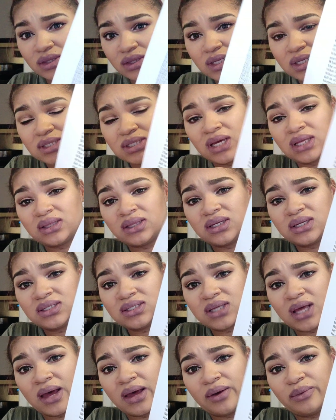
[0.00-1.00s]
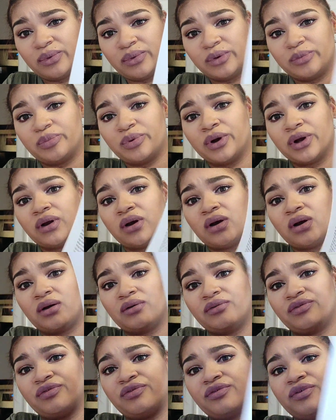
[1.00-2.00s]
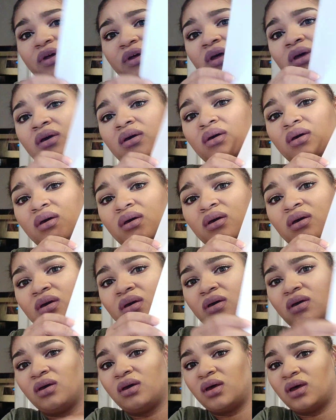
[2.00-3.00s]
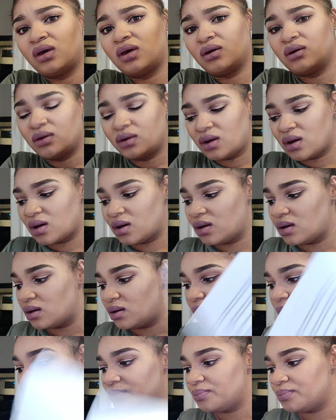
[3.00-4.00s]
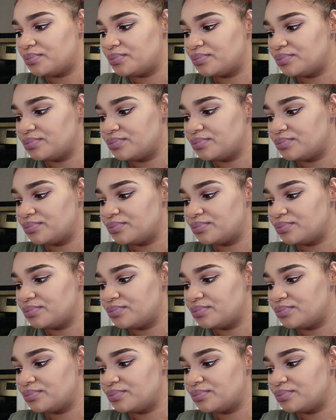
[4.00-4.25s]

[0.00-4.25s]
so things like this I would print off um,